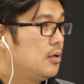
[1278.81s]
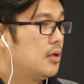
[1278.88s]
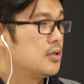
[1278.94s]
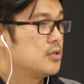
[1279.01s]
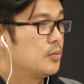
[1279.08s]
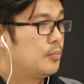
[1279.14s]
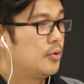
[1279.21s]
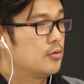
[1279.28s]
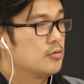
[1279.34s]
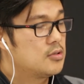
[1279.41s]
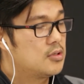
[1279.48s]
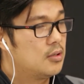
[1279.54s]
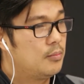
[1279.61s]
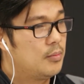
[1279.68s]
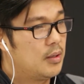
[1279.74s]
as
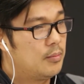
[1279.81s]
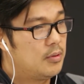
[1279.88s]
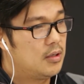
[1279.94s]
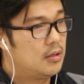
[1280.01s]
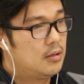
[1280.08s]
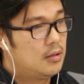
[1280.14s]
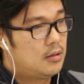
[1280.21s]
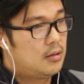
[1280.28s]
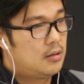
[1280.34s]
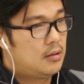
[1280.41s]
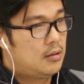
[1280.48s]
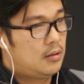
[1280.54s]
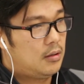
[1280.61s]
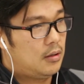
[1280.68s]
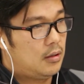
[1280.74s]
opposed to maybe
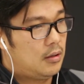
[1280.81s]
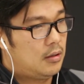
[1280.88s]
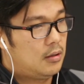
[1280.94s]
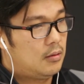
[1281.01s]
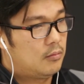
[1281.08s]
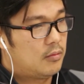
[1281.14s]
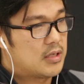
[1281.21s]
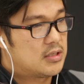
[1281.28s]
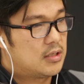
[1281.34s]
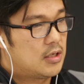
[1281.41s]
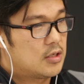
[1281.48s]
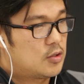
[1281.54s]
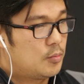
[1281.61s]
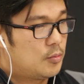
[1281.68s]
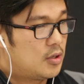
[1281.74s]

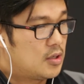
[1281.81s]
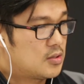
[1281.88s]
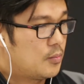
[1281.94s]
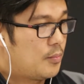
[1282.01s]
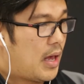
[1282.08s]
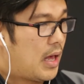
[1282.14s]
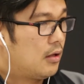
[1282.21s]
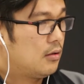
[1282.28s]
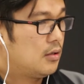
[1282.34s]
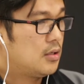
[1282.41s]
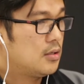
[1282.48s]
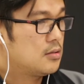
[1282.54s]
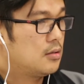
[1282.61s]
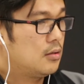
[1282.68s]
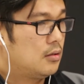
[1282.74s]
residential
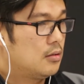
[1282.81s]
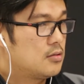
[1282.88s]
municipalities,